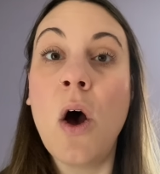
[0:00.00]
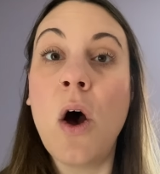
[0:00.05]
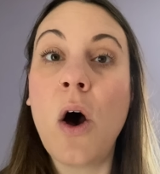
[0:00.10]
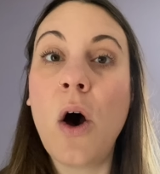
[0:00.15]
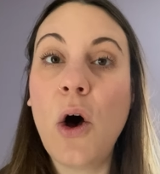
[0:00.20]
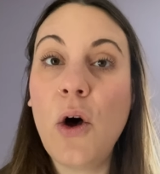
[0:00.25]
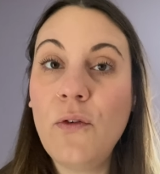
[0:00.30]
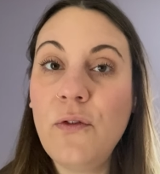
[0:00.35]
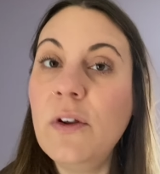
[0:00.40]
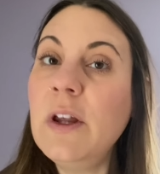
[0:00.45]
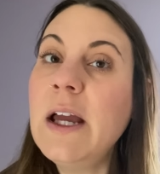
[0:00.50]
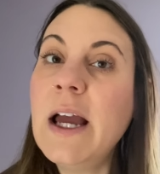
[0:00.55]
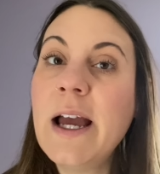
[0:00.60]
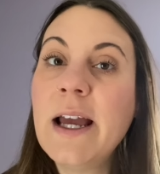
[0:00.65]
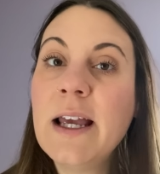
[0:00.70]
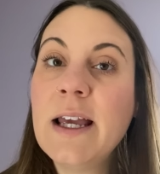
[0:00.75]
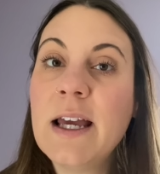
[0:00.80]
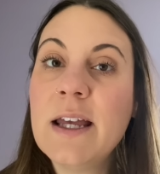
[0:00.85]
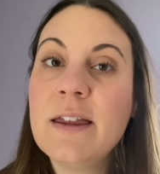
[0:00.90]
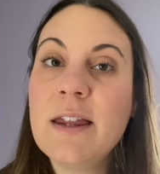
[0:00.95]
Hopefully I
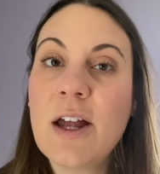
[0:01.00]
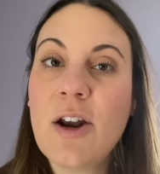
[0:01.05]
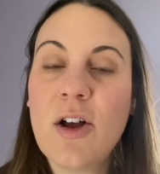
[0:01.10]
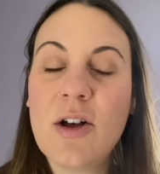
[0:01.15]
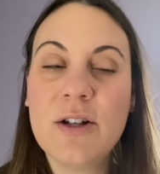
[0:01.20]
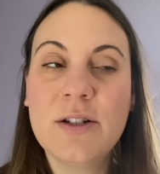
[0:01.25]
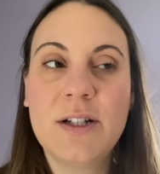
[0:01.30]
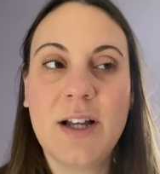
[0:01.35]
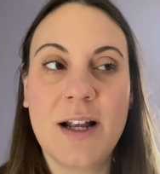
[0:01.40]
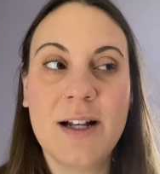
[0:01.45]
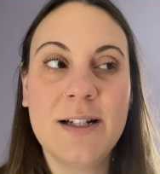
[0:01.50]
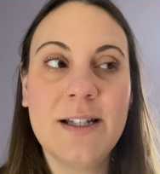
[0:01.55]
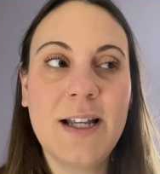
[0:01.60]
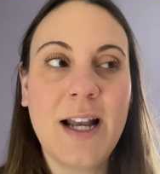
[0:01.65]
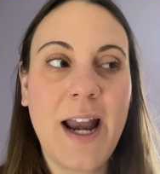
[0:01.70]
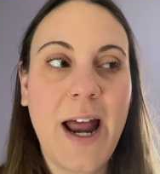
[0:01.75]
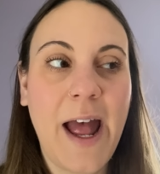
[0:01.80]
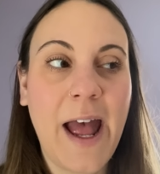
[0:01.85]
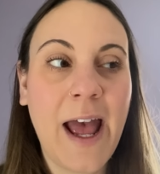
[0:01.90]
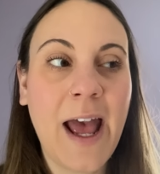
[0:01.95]
can get that all done
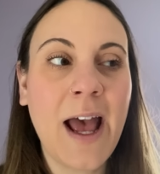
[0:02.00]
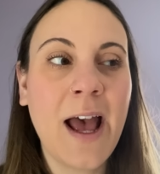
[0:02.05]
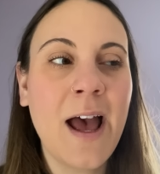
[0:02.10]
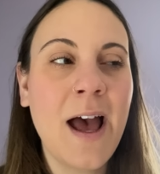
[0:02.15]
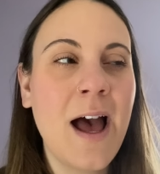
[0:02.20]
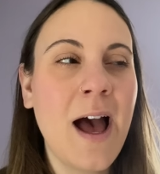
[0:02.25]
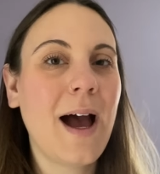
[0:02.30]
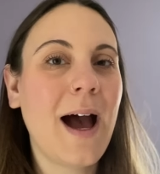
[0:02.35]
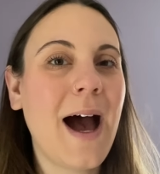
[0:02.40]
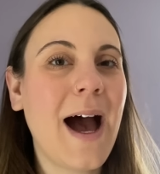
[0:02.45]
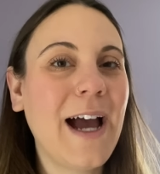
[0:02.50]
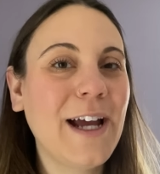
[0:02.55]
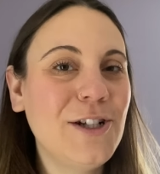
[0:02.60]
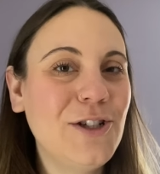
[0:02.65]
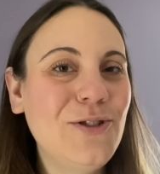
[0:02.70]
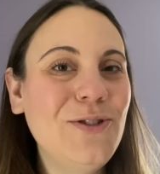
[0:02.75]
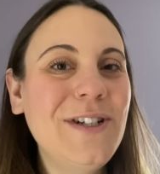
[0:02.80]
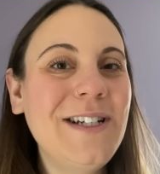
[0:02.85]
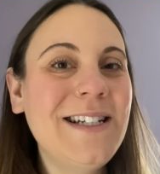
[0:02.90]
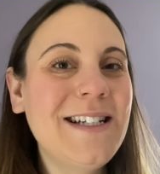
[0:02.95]
today. I
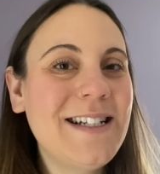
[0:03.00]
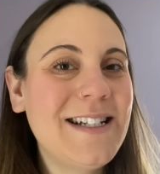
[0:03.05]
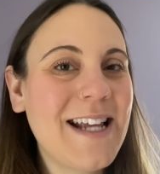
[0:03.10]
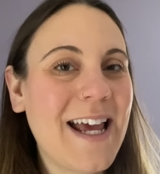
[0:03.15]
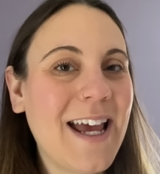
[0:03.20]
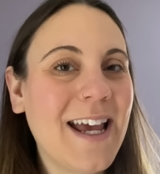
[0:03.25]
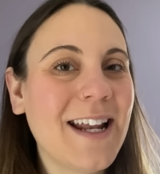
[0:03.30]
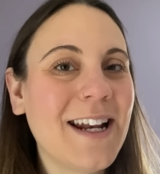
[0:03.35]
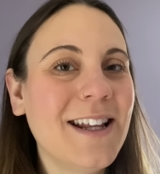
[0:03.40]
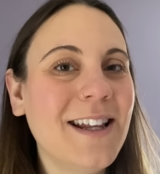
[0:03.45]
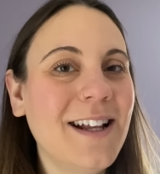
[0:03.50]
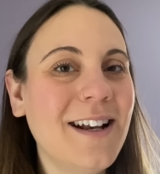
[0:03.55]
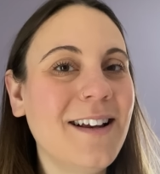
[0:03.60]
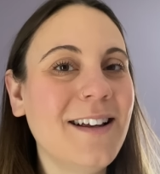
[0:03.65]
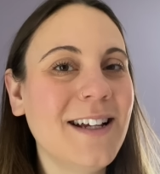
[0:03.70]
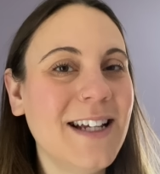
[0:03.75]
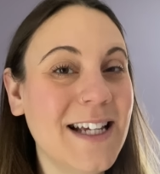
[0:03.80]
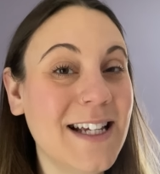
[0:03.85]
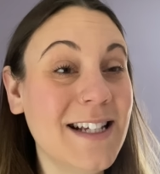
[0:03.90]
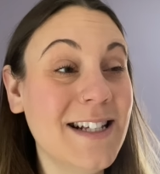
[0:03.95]
do need to take it a little
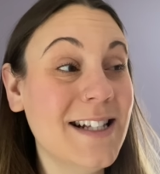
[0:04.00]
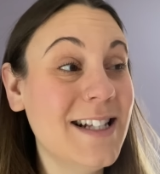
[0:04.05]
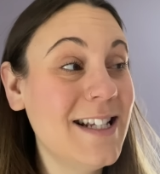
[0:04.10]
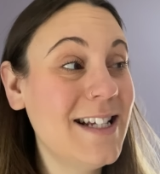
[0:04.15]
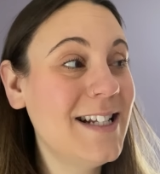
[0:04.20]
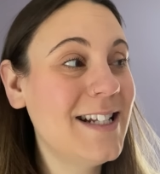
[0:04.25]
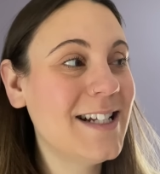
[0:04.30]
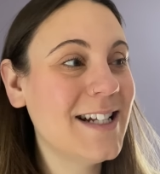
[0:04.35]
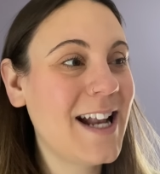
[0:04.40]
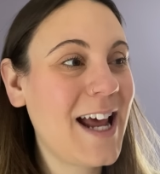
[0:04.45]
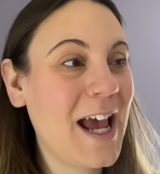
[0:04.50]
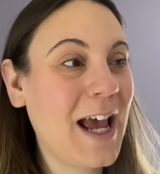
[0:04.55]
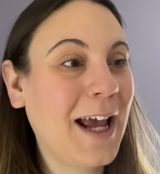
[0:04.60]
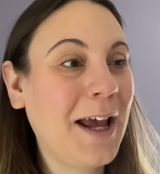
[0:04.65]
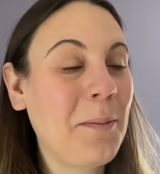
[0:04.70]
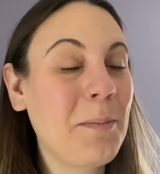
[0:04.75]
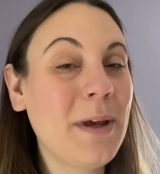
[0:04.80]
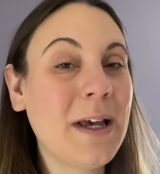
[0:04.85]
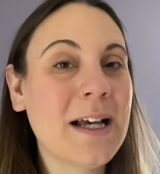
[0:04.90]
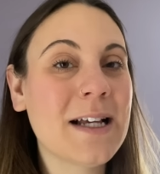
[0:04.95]
easy
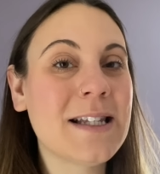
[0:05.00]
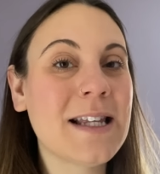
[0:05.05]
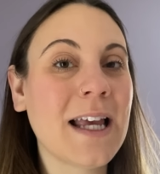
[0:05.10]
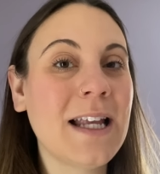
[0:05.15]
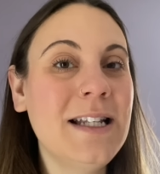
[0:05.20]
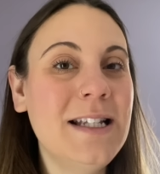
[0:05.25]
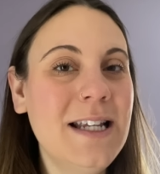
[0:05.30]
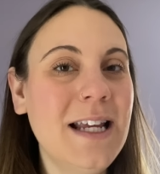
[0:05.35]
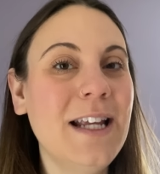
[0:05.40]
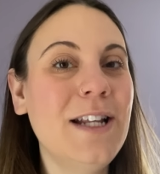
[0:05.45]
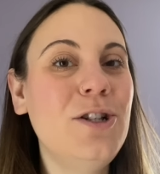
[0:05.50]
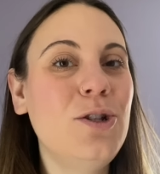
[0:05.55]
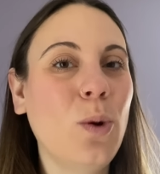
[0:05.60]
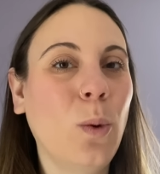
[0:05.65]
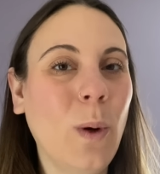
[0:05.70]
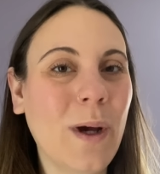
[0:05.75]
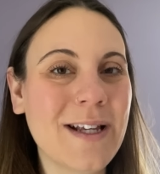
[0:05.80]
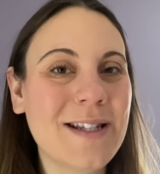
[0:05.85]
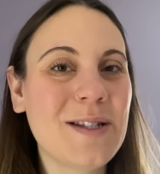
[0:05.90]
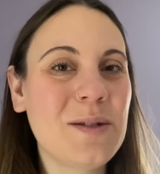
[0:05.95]
today because I did
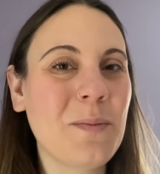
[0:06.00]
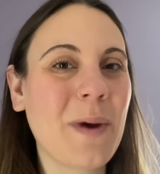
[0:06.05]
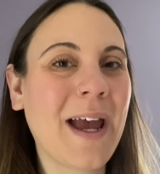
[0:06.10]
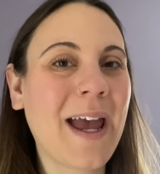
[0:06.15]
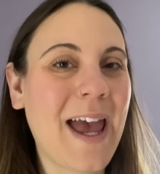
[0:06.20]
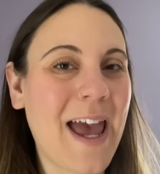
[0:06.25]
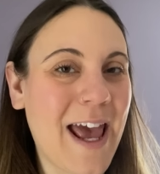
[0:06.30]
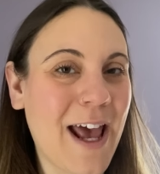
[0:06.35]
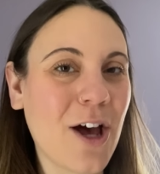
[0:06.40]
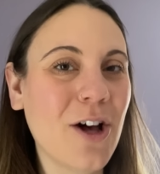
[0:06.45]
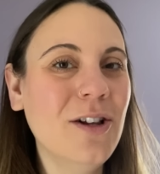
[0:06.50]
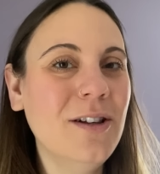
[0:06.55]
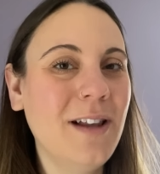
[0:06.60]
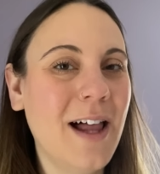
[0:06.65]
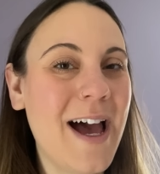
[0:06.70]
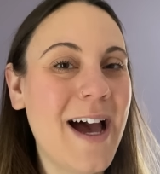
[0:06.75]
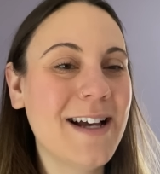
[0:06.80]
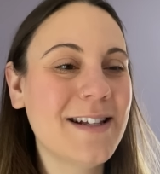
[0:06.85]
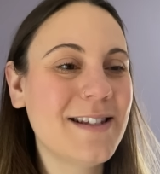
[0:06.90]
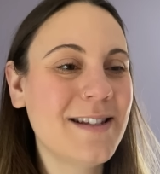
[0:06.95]
twist my ankle
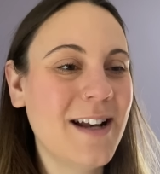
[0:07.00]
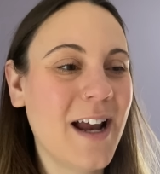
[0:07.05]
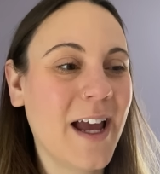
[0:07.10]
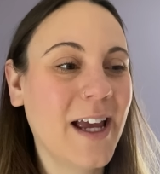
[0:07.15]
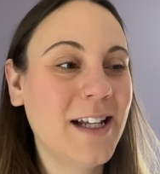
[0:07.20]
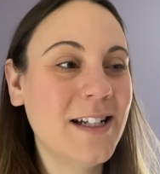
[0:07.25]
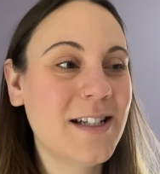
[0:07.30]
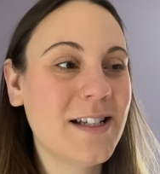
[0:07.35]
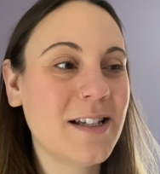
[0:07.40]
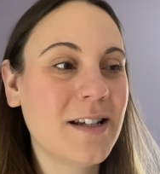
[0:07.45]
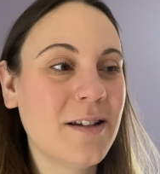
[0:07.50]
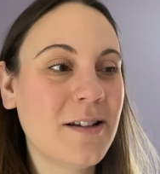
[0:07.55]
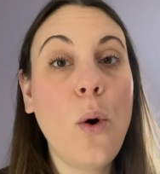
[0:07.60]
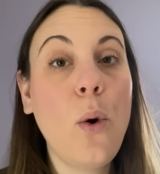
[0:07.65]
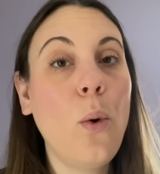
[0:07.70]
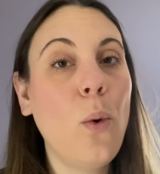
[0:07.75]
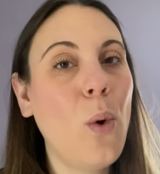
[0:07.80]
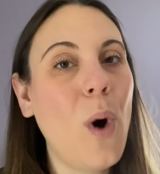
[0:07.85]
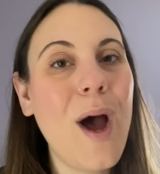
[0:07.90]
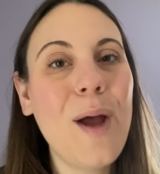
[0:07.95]
last night.
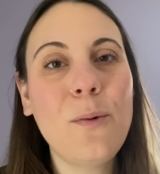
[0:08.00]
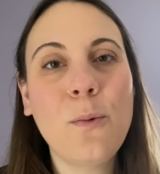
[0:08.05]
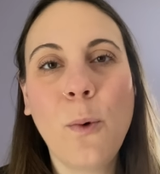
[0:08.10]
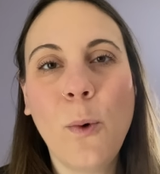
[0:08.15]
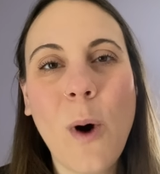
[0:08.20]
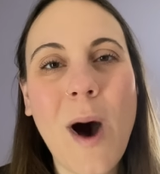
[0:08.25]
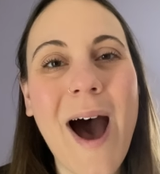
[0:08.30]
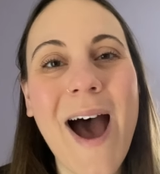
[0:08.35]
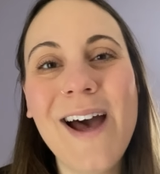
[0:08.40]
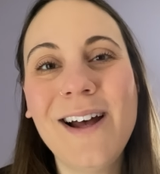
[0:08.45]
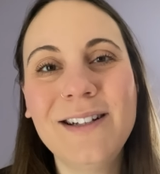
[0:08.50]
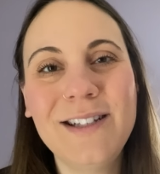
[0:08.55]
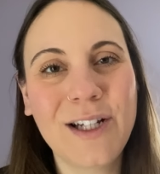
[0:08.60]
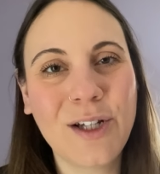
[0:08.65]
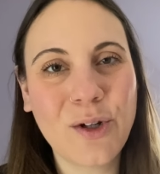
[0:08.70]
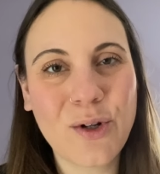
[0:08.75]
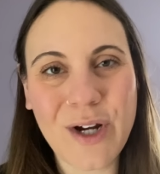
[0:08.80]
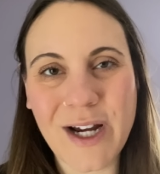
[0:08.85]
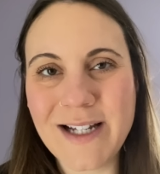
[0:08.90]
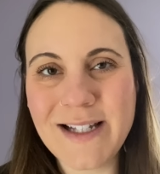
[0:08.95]
What wild
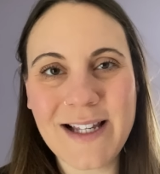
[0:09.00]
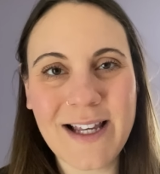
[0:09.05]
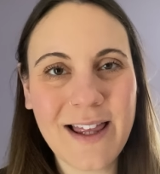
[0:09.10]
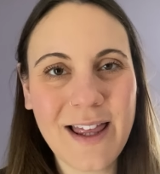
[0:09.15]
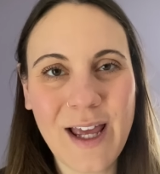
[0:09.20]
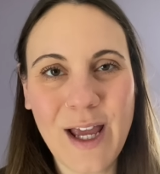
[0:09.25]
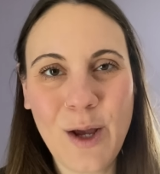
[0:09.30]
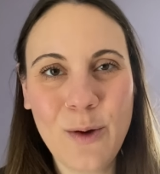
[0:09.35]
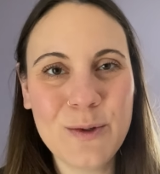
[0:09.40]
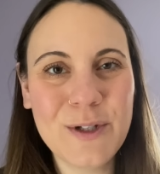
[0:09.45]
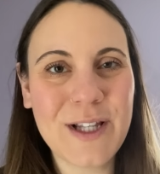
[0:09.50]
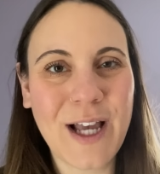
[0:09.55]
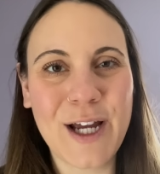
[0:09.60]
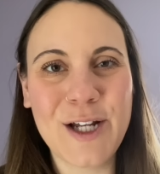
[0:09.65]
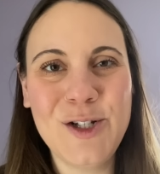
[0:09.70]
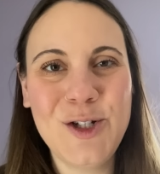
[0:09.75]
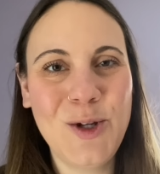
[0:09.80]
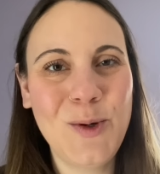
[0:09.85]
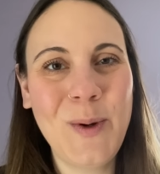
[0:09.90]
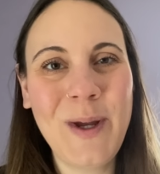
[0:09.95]
and crazy thing was I
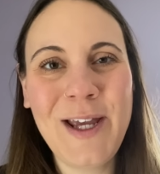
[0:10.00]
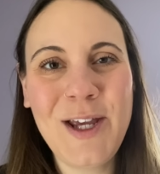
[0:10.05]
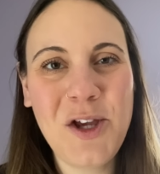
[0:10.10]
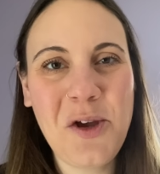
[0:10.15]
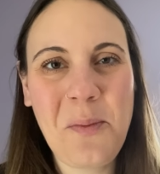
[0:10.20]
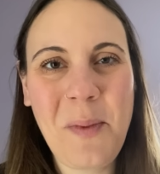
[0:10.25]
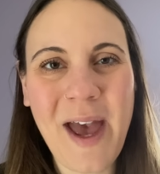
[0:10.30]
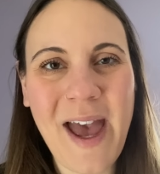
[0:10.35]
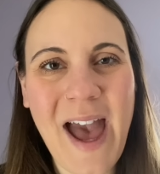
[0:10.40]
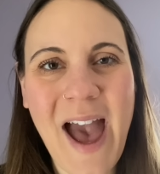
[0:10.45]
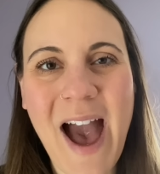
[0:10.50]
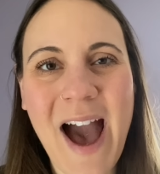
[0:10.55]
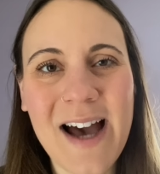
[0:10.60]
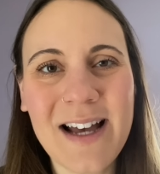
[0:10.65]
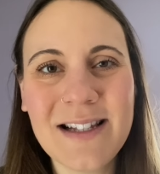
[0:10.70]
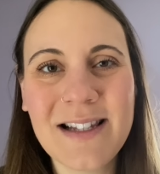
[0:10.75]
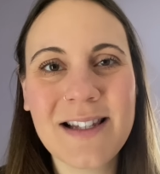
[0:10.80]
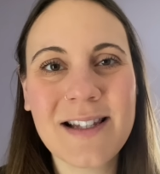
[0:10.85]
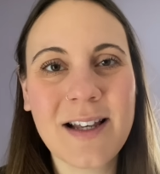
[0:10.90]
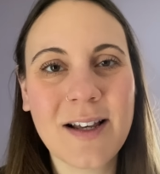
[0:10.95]
doing, you may
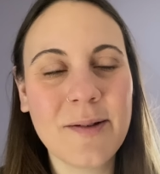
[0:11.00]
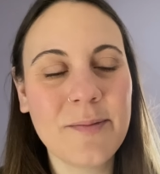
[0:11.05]
ask?